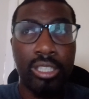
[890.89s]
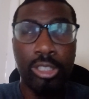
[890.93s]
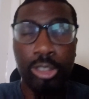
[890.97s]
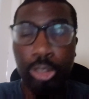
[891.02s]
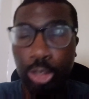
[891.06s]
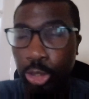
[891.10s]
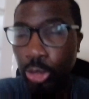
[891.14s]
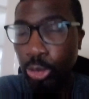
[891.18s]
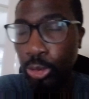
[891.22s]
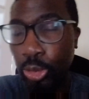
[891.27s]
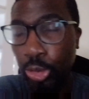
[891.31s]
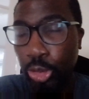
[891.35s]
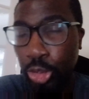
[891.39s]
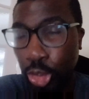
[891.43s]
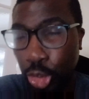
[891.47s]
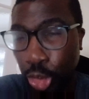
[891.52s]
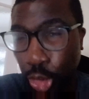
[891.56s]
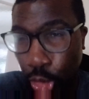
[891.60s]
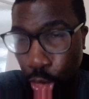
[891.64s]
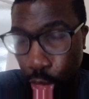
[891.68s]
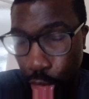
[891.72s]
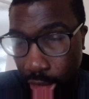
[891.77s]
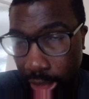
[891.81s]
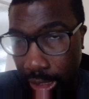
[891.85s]
Kulu's
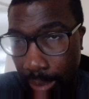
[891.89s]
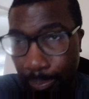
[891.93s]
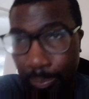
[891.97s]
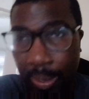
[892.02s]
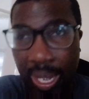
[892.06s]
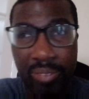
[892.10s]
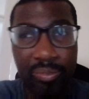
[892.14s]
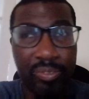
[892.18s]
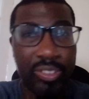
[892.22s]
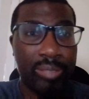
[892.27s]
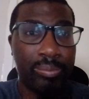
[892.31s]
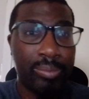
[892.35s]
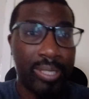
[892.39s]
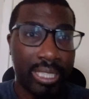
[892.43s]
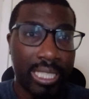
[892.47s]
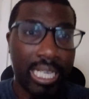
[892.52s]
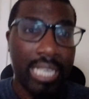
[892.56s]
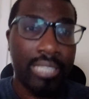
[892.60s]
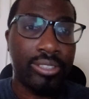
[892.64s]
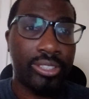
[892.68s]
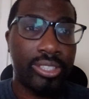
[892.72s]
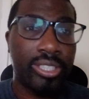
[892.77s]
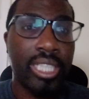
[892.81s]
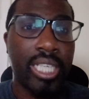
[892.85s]
just above him, and
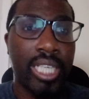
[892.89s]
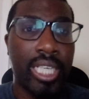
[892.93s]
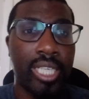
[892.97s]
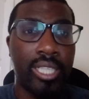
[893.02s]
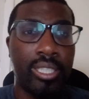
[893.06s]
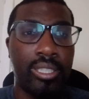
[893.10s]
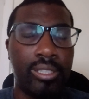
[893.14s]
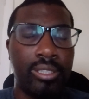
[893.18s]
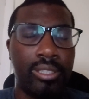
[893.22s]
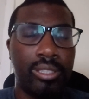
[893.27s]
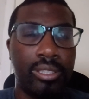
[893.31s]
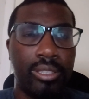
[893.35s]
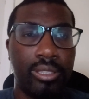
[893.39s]
that's it.